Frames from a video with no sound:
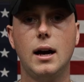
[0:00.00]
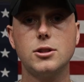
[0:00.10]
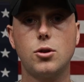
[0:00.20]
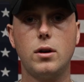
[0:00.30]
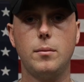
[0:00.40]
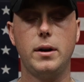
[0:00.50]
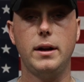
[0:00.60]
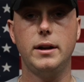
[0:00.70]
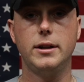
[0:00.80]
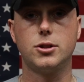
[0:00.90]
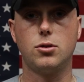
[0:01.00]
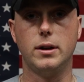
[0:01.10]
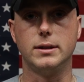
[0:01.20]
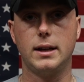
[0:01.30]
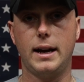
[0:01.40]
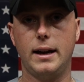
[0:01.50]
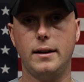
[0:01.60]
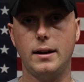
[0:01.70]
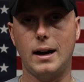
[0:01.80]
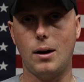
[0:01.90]
How's it going, everybody? It is Chris,
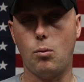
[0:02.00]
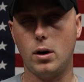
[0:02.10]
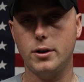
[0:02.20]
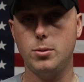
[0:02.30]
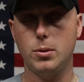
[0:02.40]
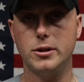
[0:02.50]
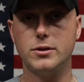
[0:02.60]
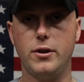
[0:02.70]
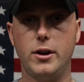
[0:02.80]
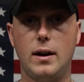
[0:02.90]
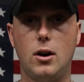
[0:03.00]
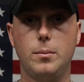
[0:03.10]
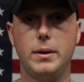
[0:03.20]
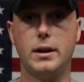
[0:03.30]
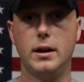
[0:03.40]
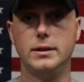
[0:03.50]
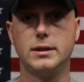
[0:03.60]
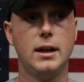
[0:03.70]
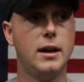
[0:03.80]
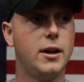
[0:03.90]
and I wanted to put this video out
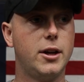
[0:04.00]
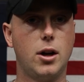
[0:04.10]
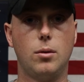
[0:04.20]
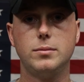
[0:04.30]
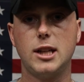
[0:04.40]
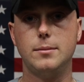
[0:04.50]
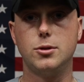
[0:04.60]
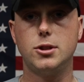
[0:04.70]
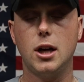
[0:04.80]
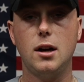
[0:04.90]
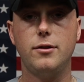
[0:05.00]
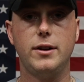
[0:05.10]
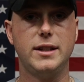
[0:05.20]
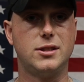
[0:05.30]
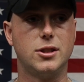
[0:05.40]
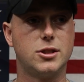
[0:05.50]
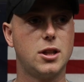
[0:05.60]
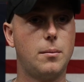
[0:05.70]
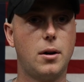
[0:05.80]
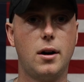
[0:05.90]
because, times are tough. It's the
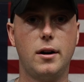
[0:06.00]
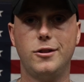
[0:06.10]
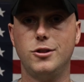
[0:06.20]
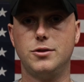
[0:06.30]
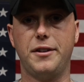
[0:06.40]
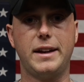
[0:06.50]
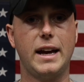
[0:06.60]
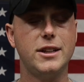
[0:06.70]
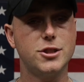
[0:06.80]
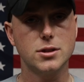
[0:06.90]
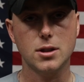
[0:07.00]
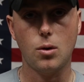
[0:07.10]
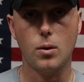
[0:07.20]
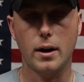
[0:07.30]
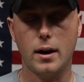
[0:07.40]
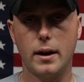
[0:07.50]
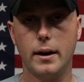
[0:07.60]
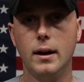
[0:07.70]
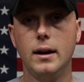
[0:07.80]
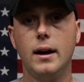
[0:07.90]
summer, there's vacations going
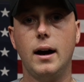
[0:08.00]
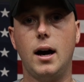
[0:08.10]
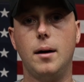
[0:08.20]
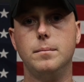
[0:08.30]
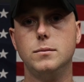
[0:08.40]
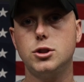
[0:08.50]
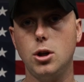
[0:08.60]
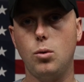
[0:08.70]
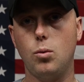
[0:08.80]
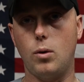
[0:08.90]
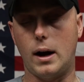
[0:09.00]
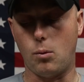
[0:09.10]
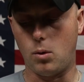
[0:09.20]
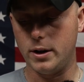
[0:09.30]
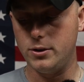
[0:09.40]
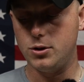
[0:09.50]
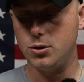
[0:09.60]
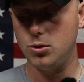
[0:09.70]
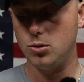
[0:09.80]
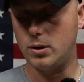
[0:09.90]
on. So I wanted
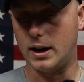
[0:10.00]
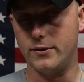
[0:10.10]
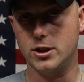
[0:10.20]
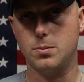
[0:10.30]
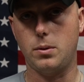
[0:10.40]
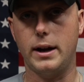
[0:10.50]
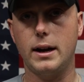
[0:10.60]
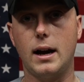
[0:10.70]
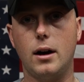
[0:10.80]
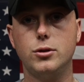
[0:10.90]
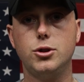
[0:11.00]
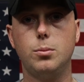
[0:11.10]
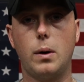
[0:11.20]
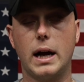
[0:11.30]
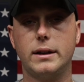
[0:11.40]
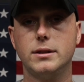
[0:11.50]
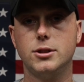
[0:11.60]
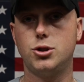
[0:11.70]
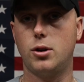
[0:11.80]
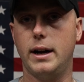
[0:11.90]
to kind of explain how to practice
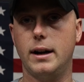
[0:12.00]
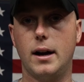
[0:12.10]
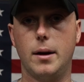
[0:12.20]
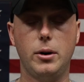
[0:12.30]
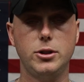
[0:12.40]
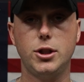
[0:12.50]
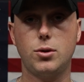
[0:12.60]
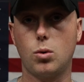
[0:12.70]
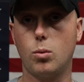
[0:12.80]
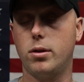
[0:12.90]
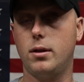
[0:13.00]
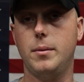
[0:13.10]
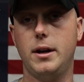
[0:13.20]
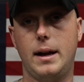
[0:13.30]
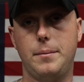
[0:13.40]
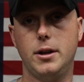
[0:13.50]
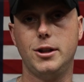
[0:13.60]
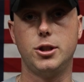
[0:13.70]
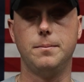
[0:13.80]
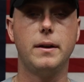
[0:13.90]
and train on a budget or with limited
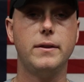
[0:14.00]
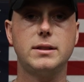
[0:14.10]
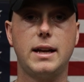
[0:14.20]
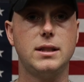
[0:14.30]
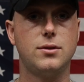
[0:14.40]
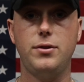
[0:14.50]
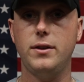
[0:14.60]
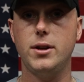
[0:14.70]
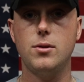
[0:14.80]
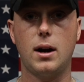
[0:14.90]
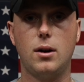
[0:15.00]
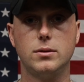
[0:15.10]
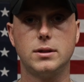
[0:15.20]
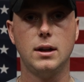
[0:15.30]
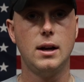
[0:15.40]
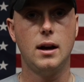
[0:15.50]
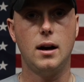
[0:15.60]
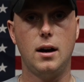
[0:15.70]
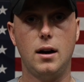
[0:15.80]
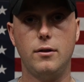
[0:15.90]
ammunition. In this case, 50 rounds
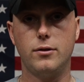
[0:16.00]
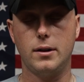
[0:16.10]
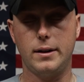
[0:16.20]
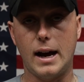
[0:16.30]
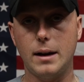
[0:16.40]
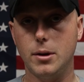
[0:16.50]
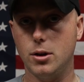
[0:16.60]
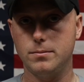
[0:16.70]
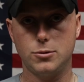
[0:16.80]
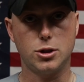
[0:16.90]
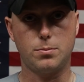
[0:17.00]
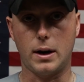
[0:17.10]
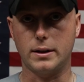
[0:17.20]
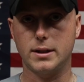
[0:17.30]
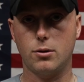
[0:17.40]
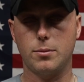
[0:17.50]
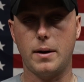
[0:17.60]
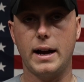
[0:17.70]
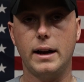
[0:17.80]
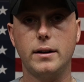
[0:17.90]
of 9mm, just practicing with
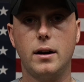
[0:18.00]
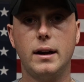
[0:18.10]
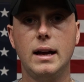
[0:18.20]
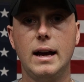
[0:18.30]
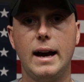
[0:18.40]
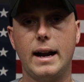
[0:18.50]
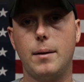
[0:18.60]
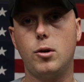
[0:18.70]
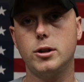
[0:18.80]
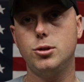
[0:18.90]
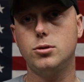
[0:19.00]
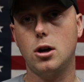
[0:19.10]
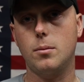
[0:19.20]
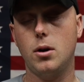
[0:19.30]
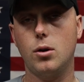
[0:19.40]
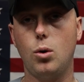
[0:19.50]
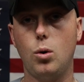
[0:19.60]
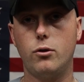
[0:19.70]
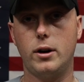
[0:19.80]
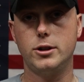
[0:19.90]
my handgun. And I want to go
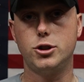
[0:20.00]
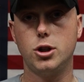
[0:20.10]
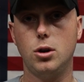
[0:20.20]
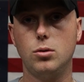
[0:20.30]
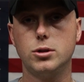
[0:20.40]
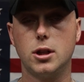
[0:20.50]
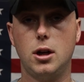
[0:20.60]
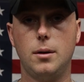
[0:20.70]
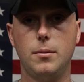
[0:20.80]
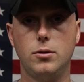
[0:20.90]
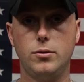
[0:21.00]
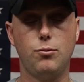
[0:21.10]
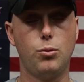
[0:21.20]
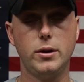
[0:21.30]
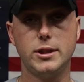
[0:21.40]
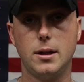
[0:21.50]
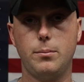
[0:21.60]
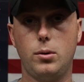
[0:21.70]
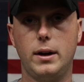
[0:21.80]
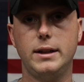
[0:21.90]
over and show some really
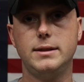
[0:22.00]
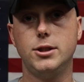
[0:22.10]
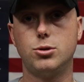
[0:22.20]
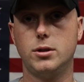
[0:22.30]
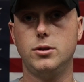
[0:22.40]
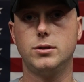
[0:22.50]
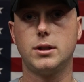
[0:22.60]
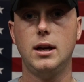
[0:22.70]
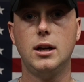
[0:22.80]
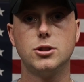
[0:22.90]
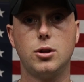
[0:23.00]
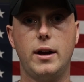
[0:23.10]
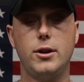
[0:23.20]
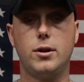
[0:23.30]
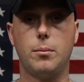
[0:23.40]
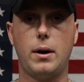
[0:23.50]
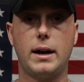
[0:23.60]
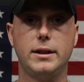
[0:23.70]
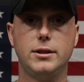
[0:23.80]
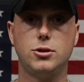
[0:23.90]
simple and easy drills so that you can
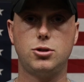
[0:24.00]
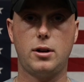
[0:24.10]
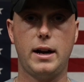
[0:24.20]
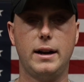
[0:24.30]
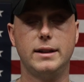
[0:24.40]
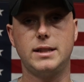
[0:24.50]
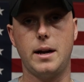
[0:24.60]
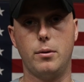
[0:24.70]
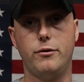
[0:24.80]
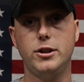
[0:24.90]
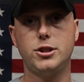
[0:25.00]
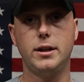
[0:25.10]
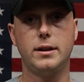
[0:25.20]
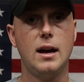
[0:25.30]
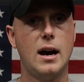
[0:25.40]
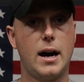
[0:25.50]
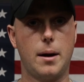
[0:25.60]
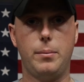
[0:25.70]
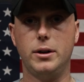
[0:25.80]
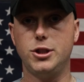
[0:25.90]
practice, train, and stay proficient on
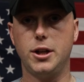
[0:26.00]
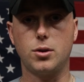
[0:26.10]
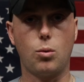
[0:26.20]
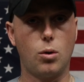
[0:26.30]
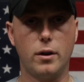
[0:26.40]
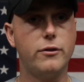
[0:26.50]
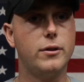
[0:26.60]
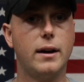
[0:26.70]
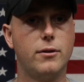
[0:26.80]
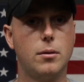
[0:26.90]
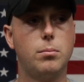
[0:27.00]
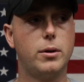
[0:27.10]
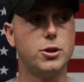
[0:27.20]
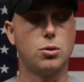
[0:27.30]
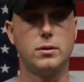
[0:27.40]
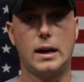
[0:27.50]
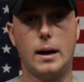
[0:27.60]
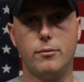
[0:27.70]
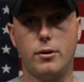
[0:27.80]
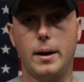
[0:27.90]
a budget or if you have a pretty short
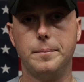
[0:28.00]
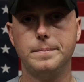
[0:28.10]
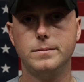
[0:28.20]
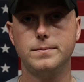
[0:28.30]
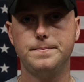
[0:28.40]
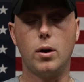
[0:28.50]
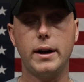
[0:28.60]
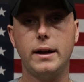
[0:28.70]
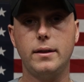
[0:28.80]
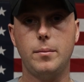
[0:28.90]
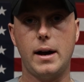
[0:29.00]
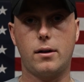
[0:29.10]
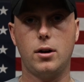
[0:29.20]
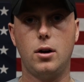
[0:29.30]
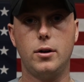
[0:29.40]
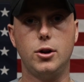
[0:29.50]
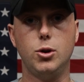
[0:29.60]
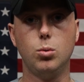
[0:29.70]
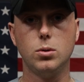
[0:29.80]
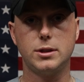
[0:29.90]
time frame. Running in the background,
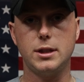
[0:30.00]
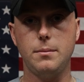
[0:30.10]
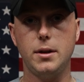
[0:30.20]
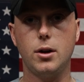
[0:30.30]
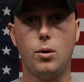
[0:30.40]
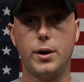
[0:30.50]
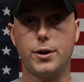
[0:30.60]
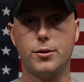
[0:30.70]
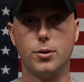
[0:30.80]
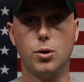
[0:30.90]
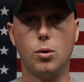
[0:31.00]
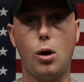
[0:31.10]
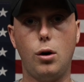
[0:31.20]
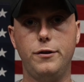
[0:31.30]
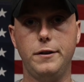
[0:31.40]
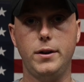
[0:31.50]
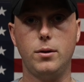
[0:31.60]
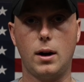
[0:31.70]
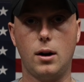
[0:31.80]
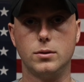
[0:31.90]
you will see me going through all 50
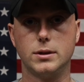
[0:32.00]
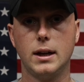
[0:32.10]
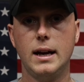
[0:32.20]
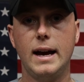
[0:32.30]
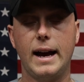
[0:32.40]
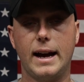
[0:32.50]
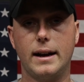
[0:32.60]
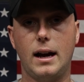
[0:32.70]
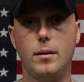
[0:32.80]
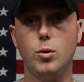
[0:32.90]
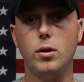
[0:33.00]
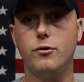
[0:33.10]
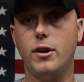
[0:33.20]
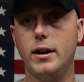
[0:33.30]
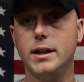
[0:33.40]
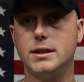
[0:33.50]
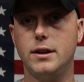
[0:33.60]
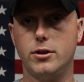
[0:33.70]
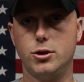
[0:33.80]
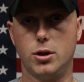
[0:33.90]
rounds, and I'm doing various
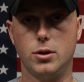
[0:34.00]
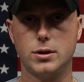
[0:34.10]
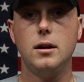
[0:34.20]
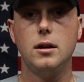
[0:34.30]
different drills.